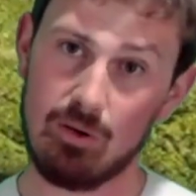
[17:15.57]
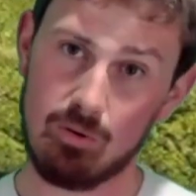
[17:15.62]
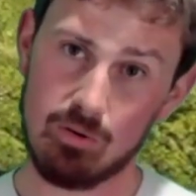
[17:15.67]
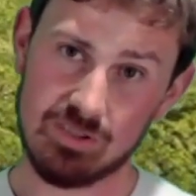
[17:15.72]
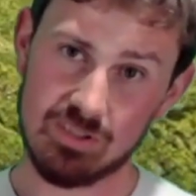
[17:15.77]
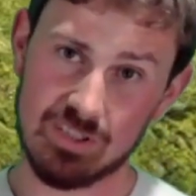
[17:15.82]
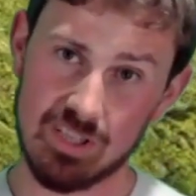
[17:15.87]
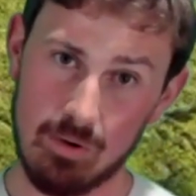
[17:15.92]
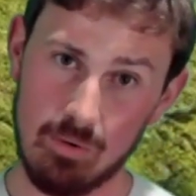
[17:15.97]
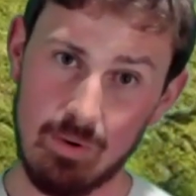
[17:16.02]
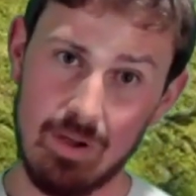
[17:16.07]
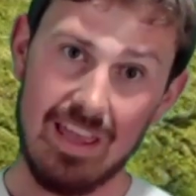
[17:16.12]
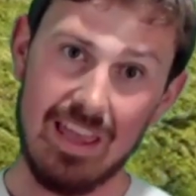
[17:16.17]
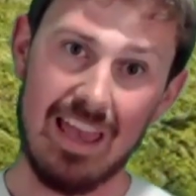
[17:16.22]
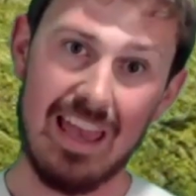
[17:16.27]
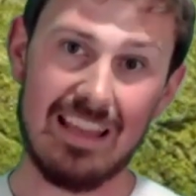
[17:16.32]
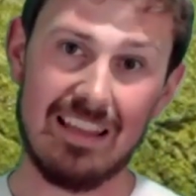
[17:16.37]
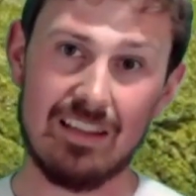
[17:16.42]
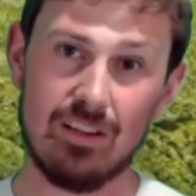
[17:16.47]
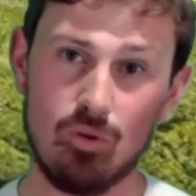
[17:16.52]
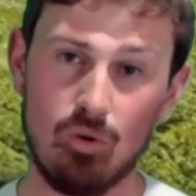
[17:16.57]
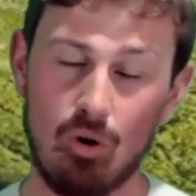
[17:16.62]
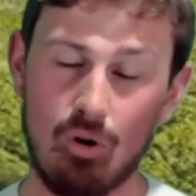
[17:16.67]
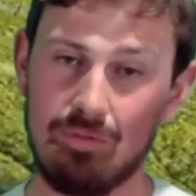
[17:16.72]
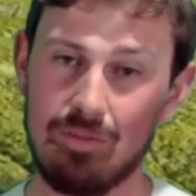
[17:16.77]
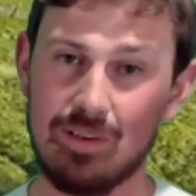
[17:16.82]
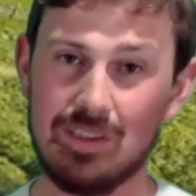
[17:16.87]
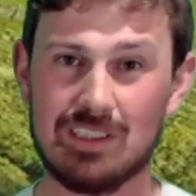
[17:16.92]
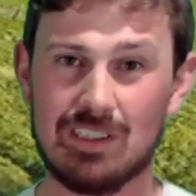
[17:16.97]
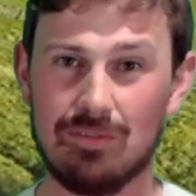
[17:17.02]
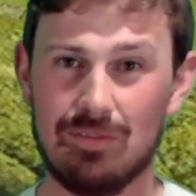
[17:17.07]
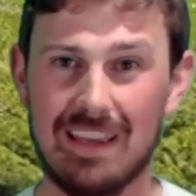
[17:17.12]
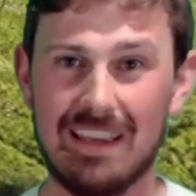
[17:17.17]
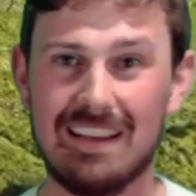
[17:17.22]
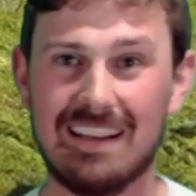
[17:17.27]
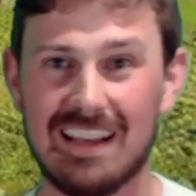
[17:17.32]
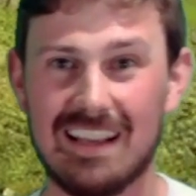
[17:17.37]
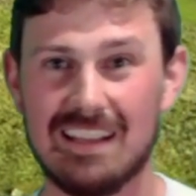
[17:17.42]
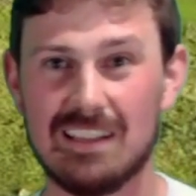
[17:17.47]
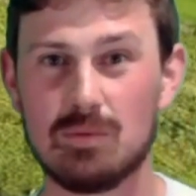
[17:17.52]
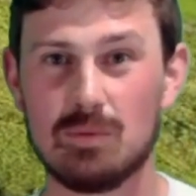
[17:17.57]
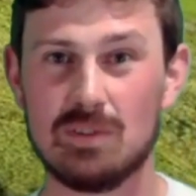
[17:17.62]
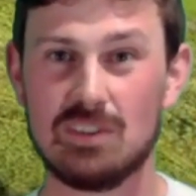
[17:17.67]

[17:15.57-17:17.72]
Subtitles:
also in the northeast of England,